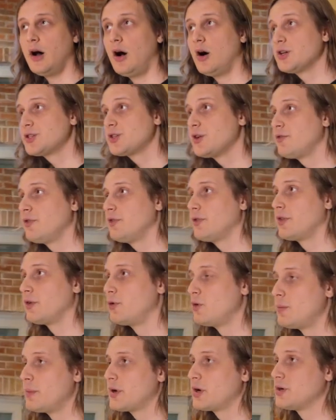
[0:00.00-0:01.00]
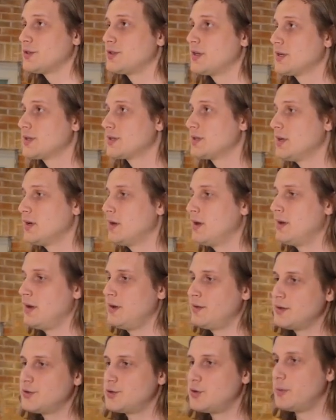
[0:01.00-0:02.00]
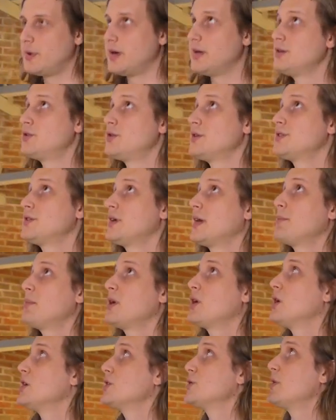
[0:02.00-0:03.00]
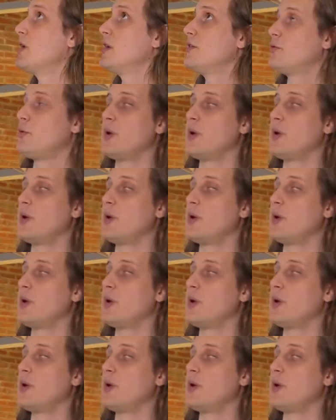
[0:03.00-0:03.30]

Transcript: Also, the room acoustics in this room are interesting because we have